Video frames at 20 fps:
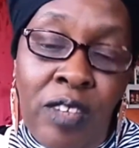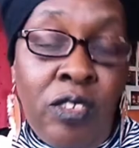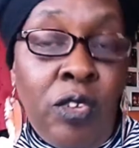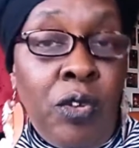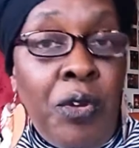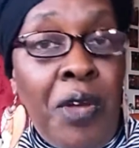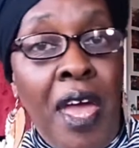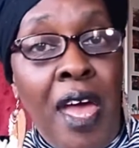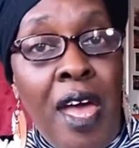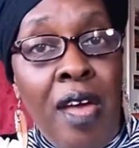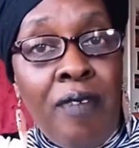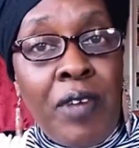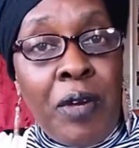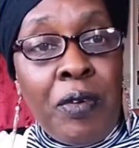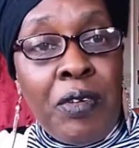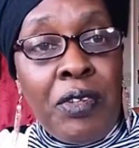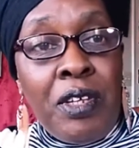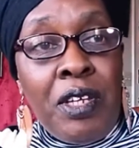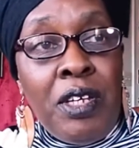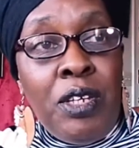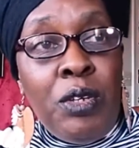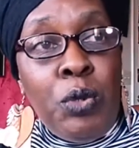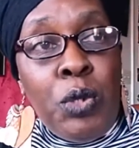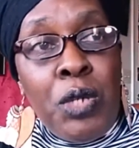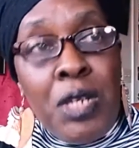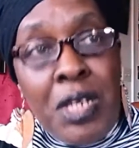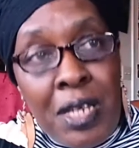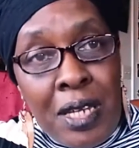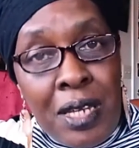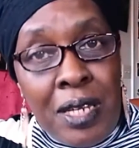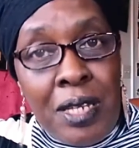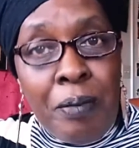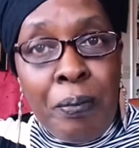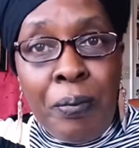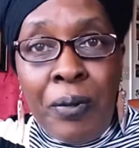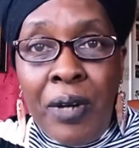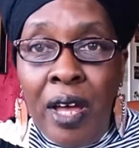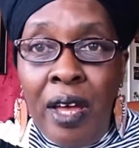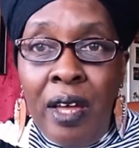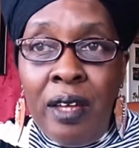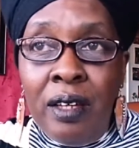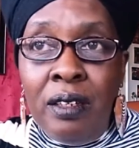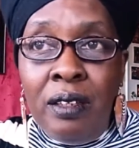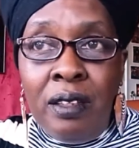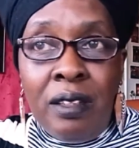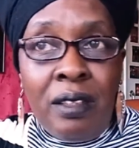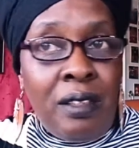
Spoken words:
So you have everything you need, but